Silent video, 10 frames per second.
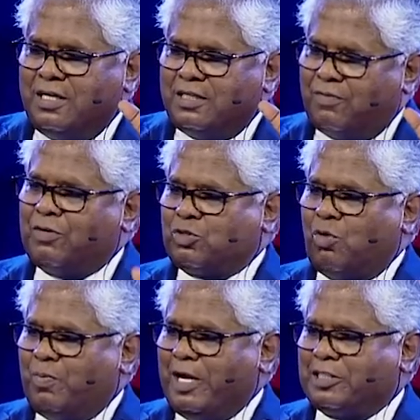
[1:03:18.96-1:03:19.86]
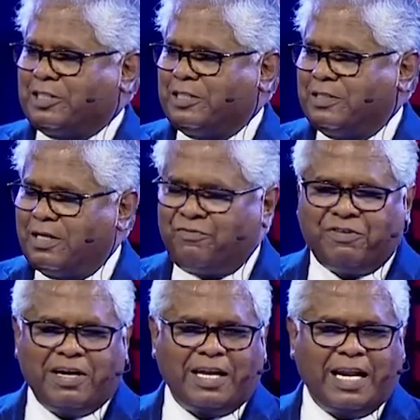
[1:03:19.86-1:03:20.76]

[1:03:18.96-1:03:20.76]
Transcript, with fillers: that were so blessed. They felt